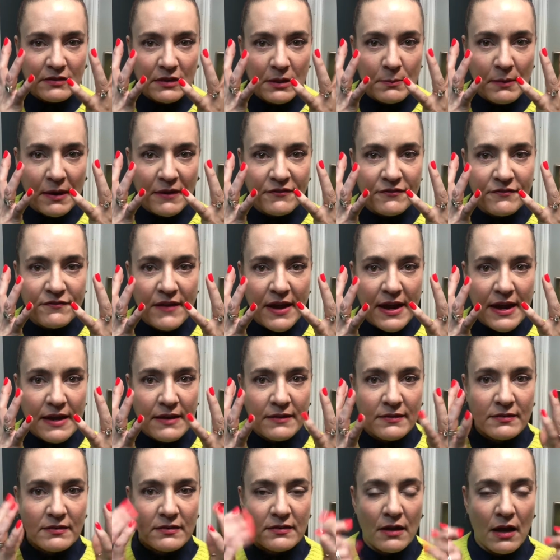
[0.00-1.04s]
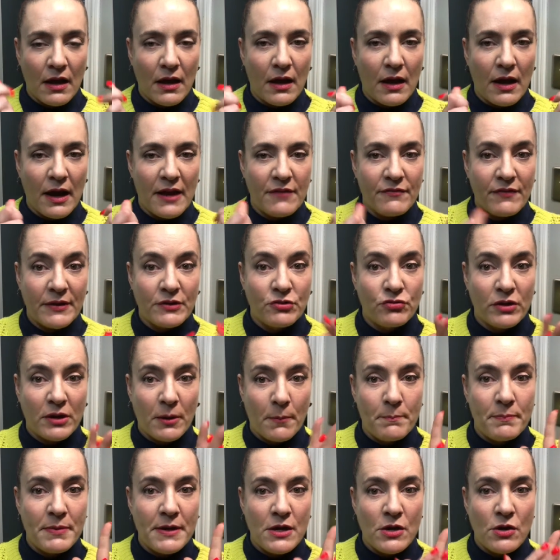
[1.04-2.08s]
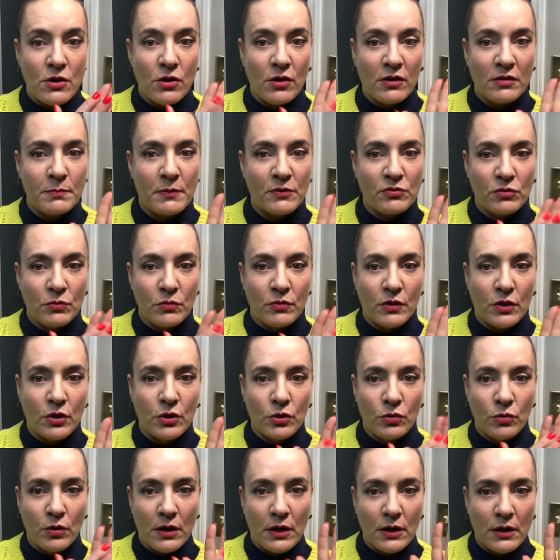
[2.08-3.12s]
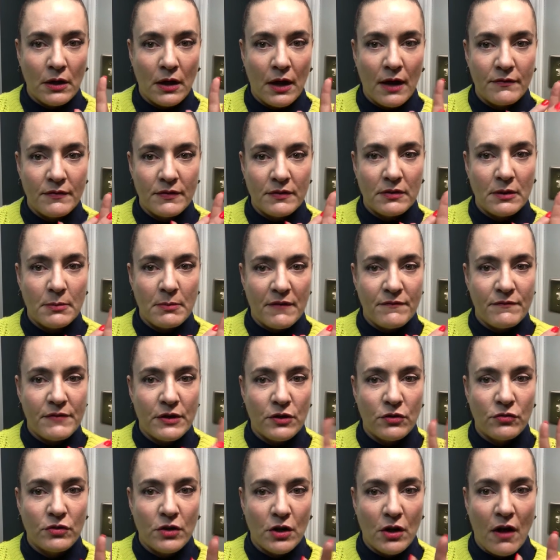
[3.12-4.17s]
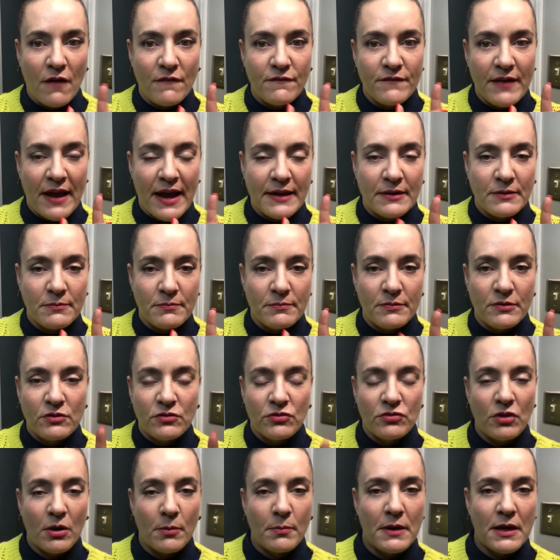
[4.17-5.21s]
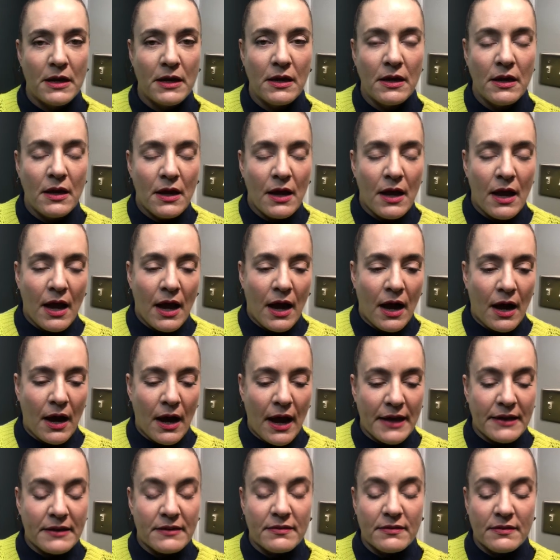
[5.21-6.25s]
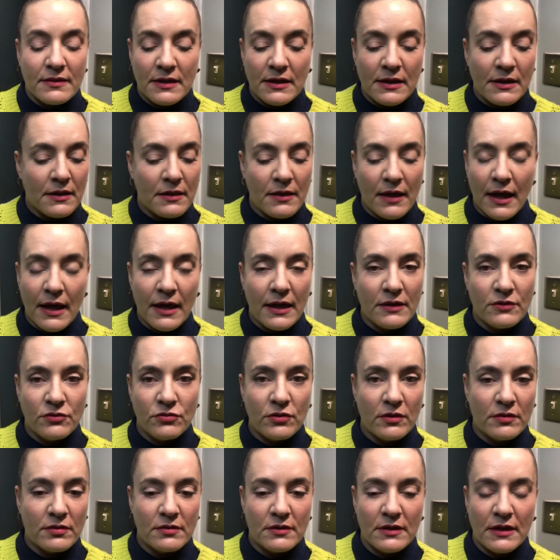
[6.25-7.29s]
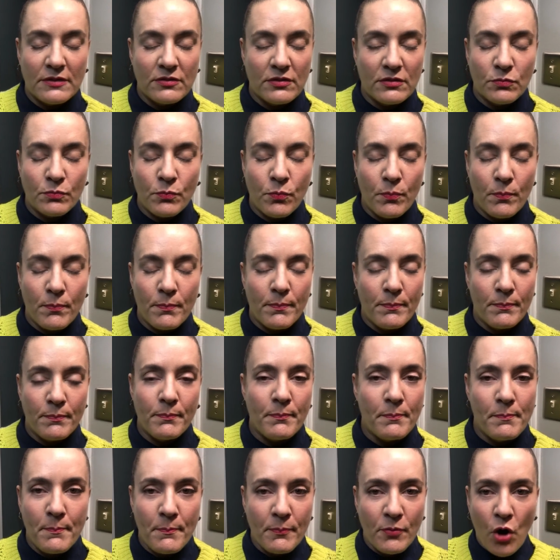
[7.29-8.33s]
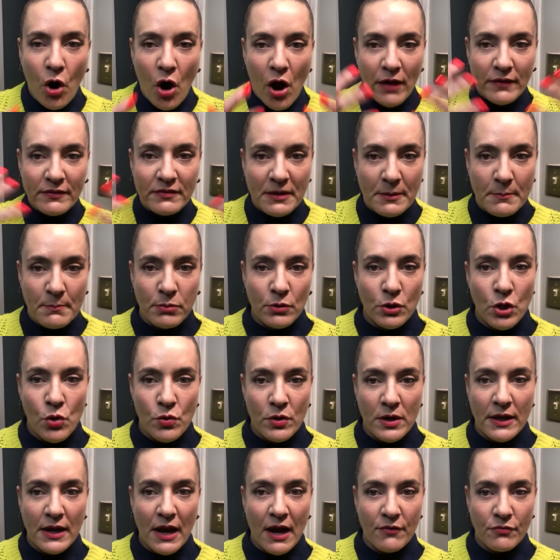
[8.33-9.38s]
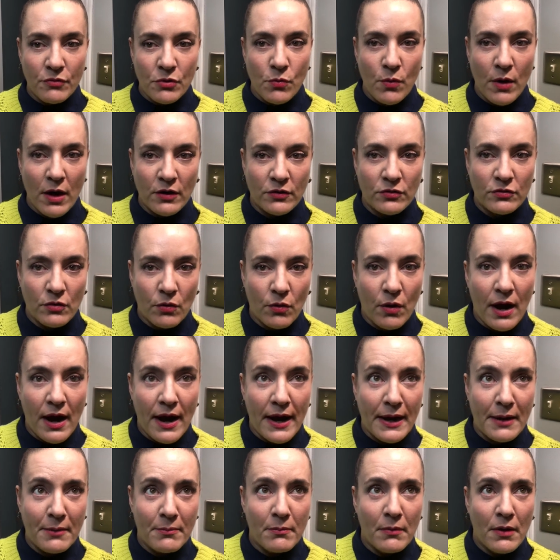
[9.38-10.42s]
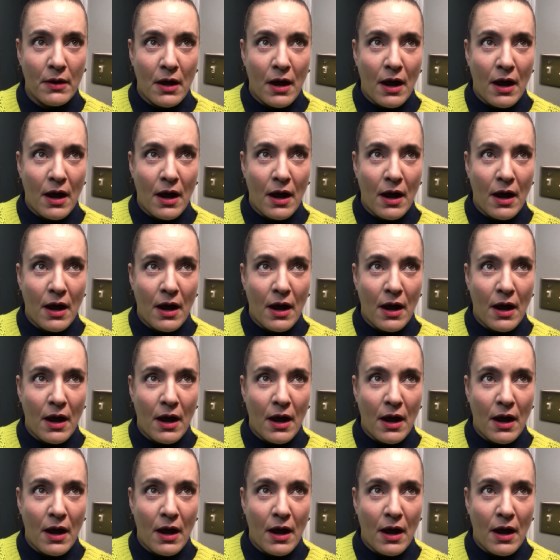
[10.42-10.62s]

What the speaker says: in my face. If I drink a beer, especially with the gluten, obviously my fingers get all fat and chubby. I see that it's just causing bloating everywhere. So I am